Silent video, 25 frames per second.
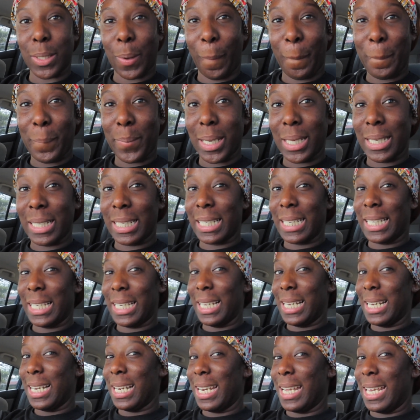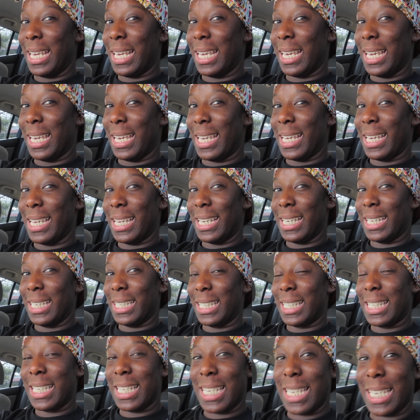Oh my
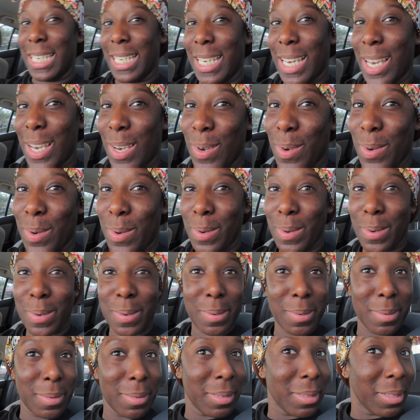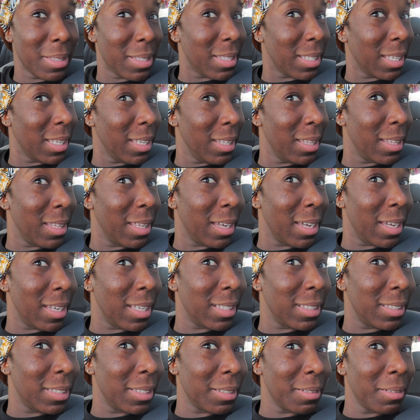goodness, y'all see that?